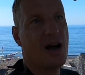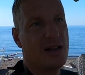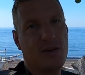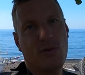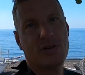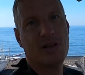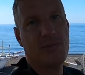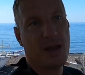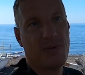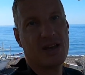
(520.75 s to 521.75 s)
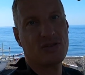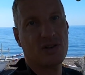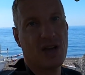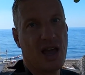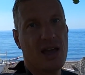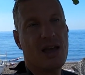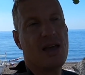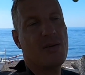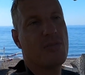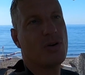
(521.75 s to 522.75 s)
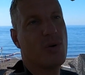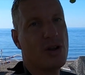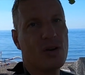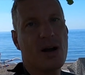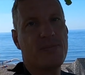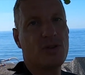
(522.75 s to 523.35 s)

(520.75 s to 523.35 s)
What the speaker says: Underwater maybe it's okay, but when you come